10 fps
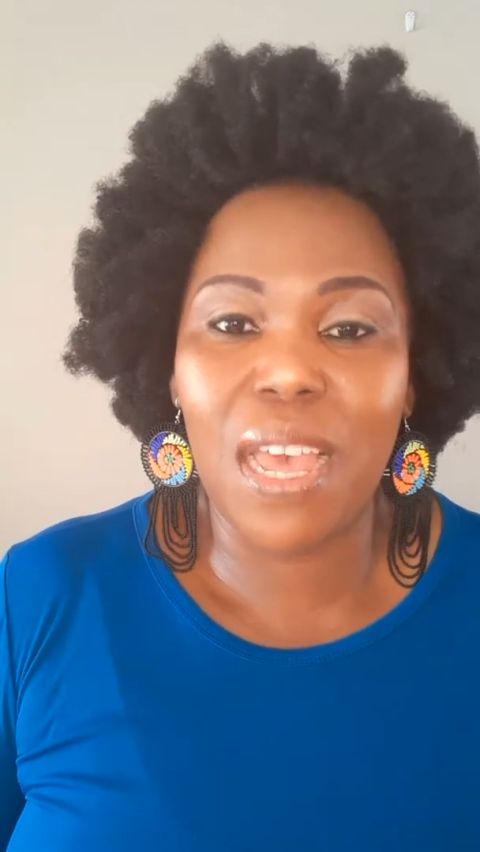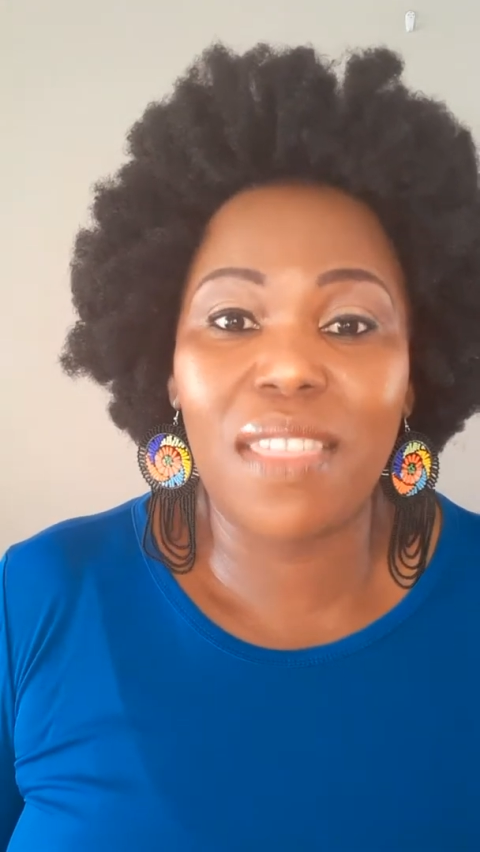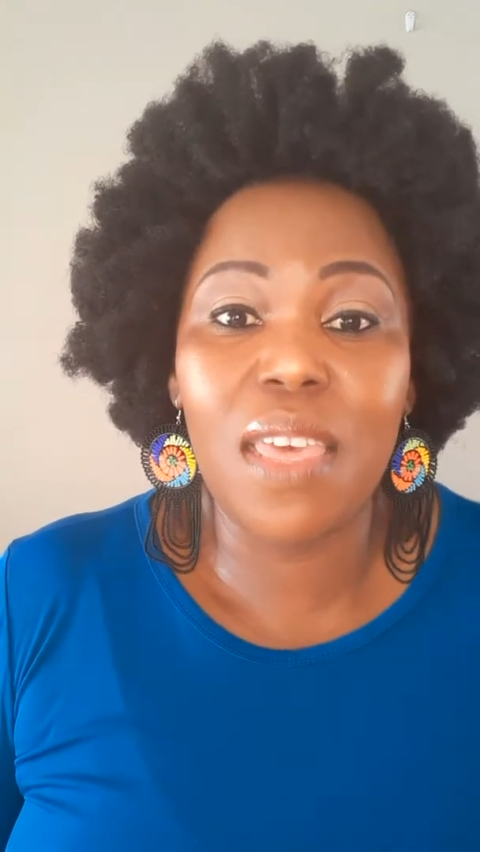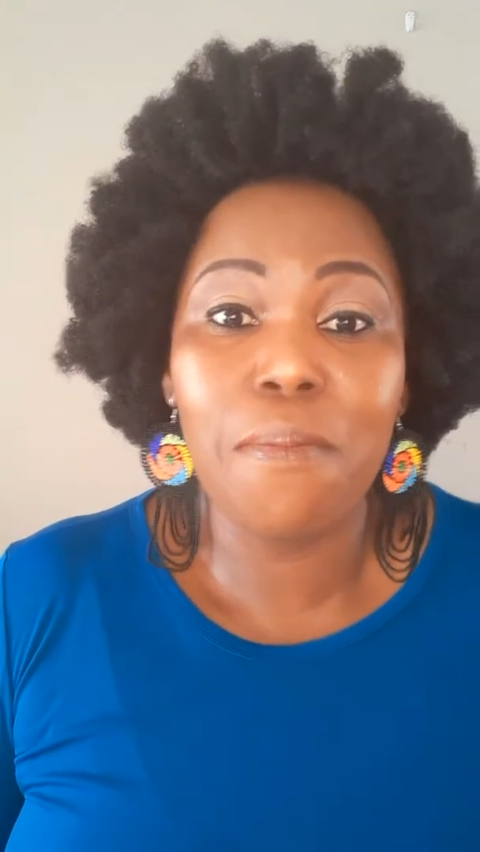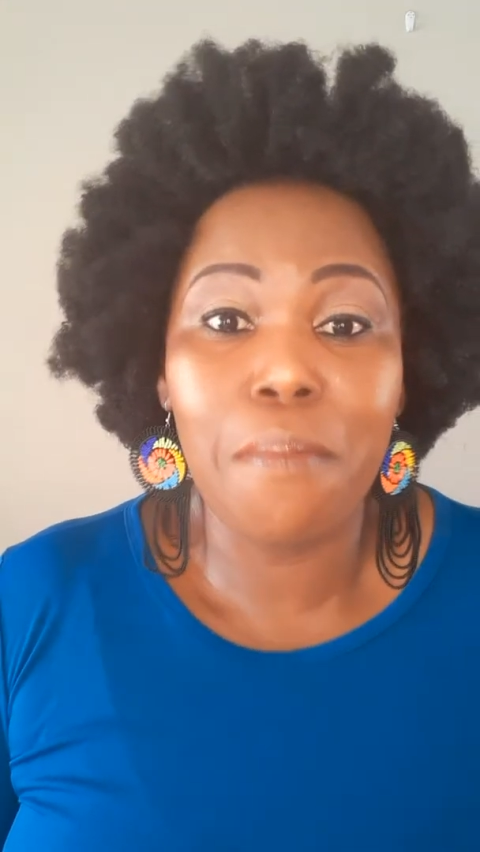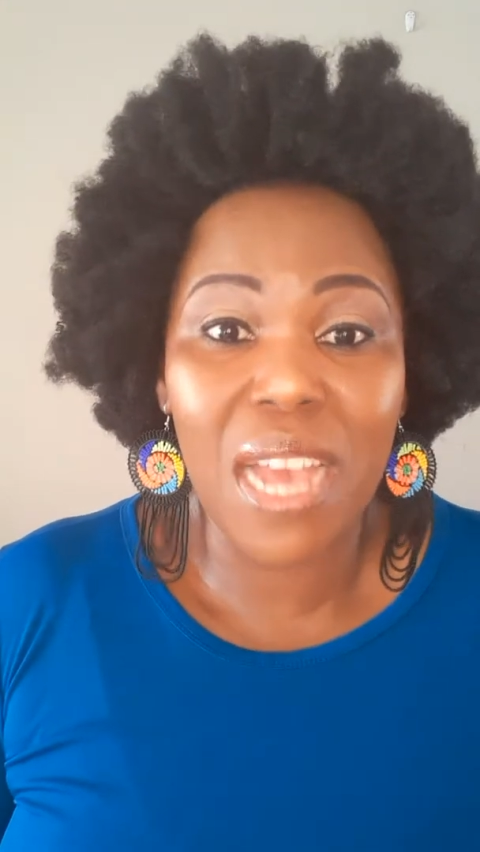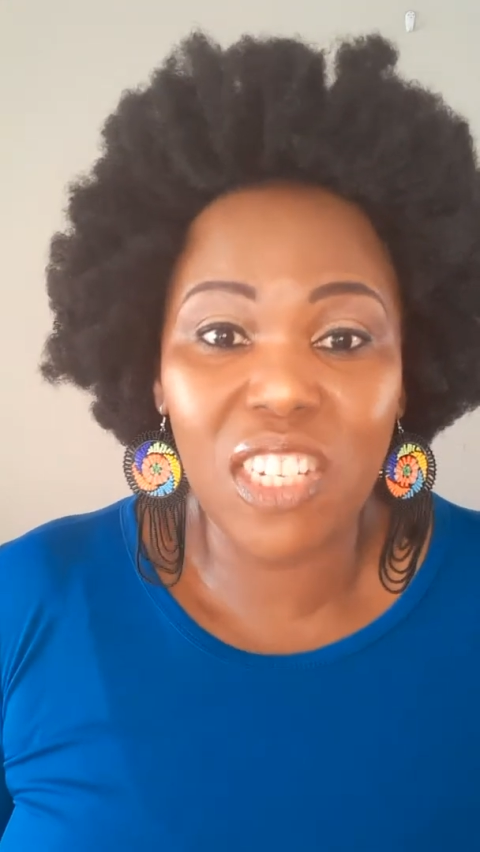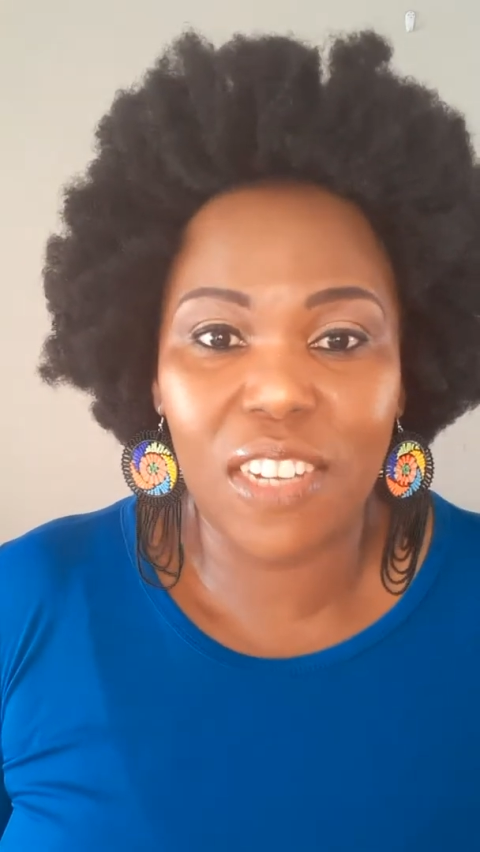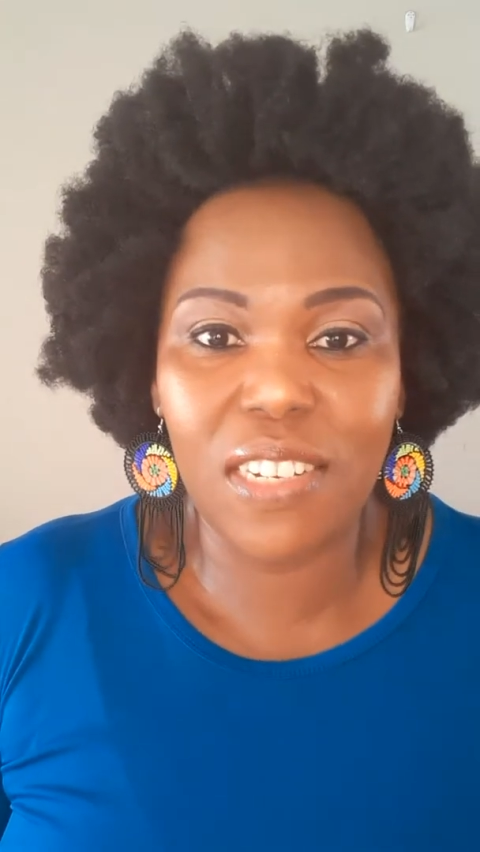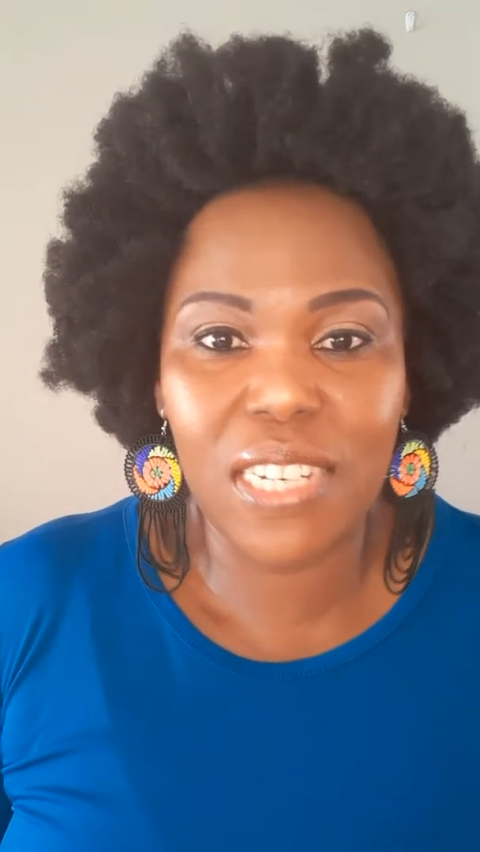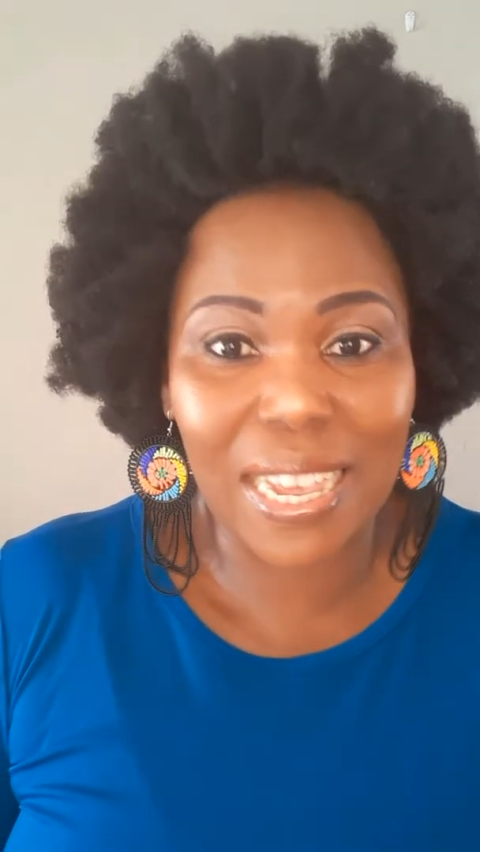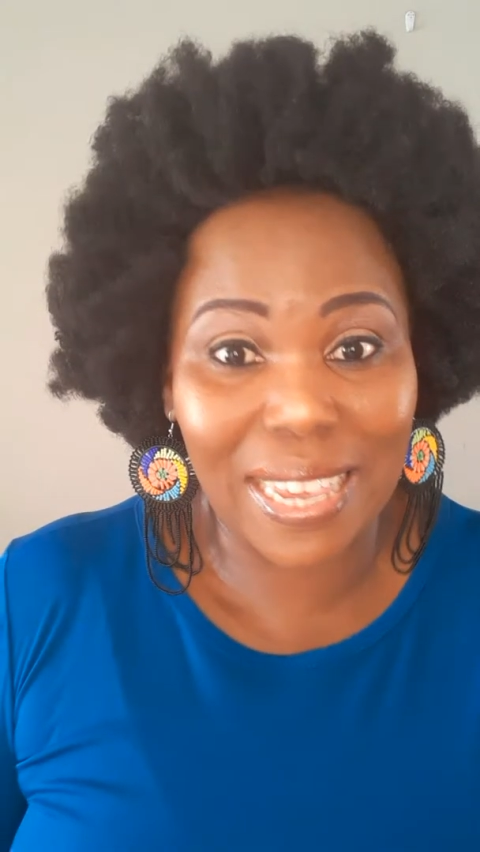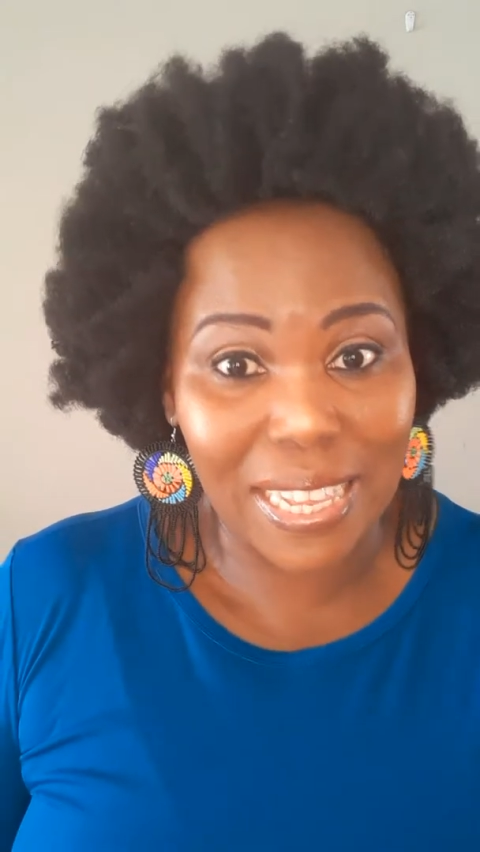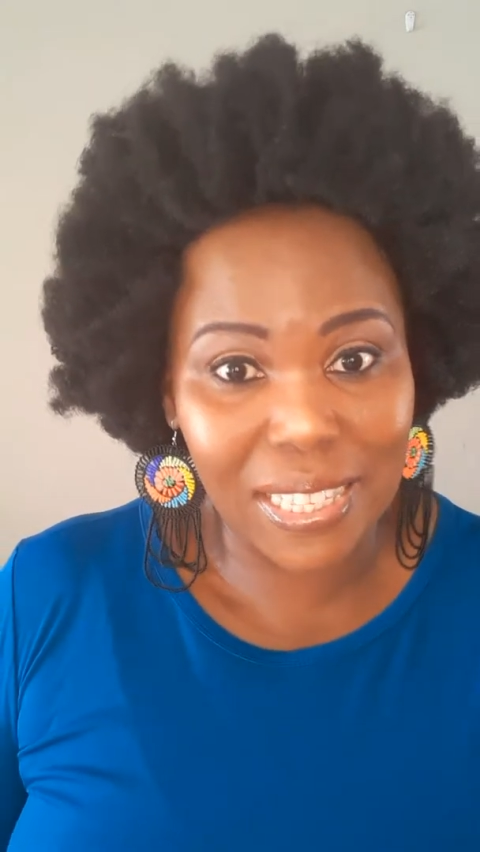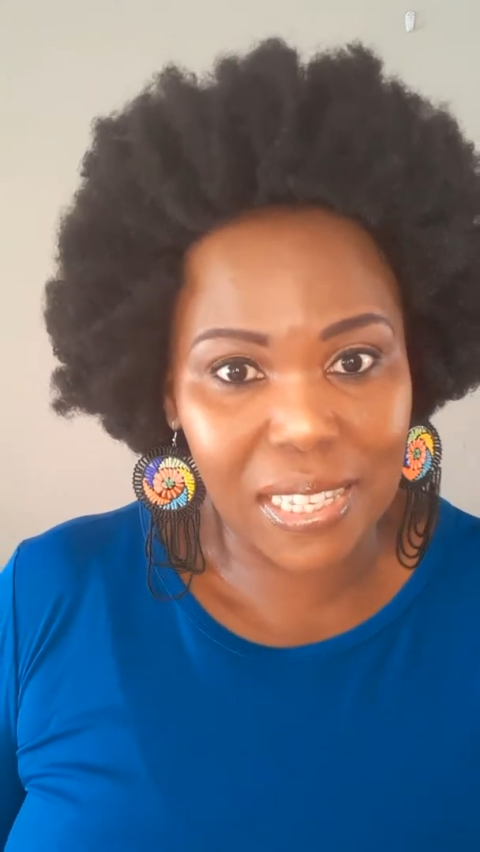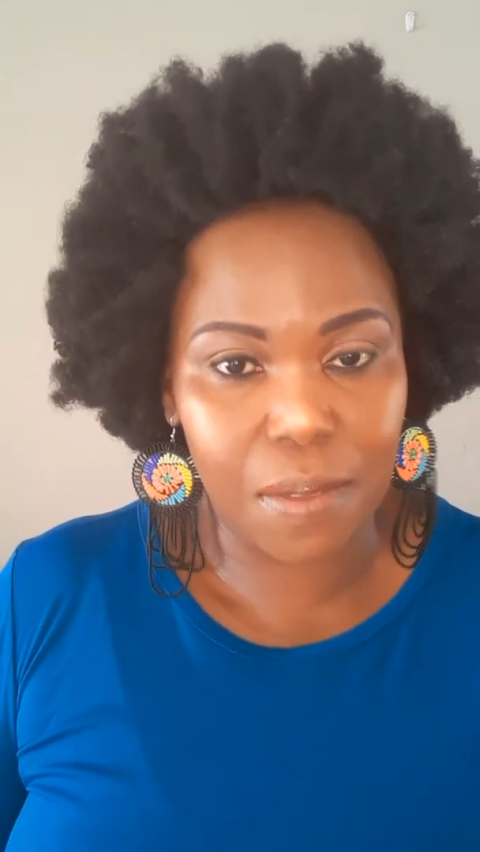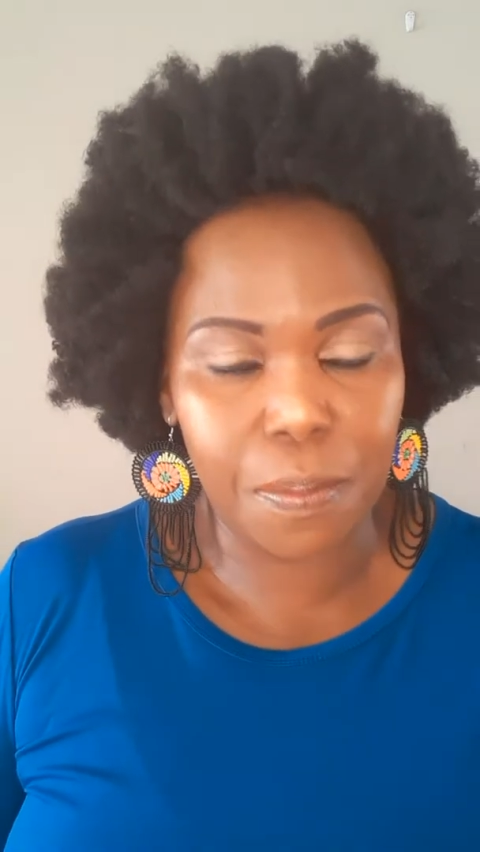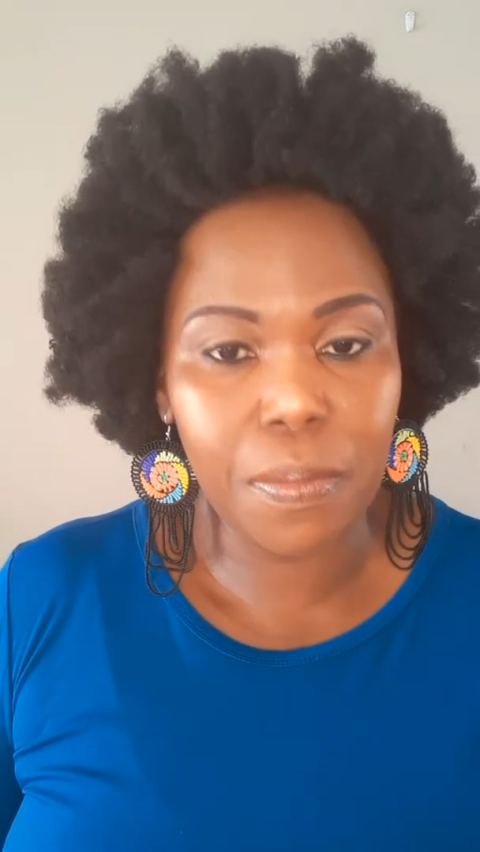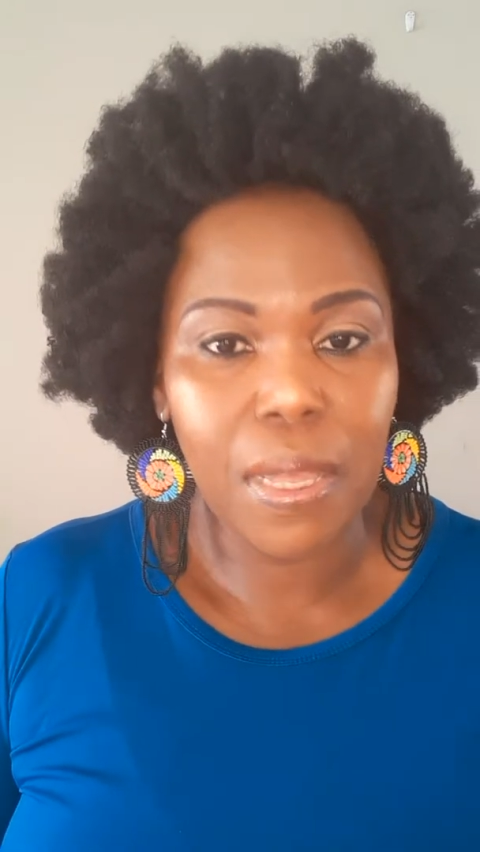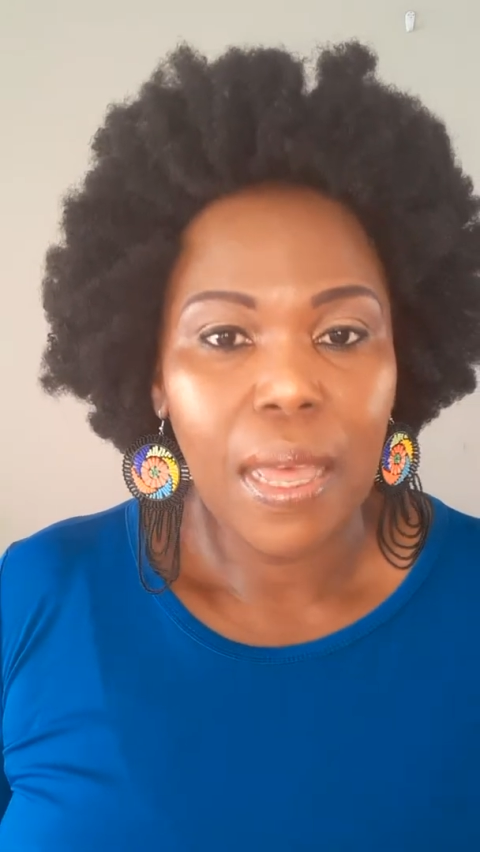and they measured it against
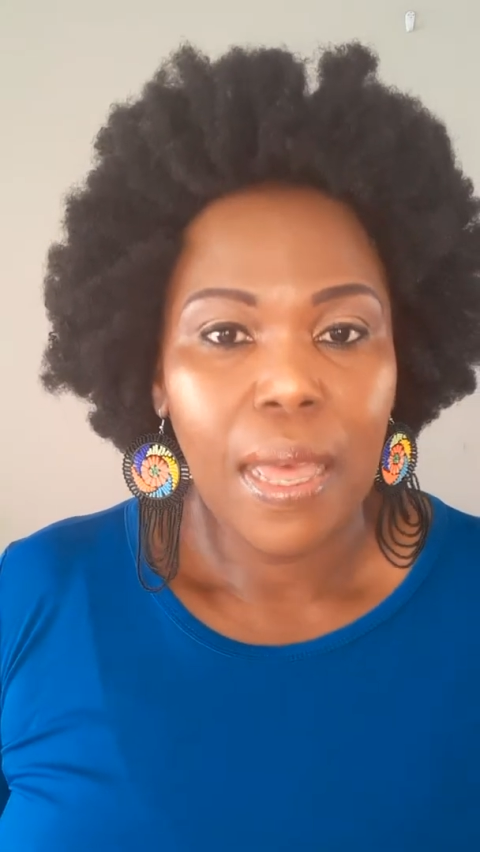him.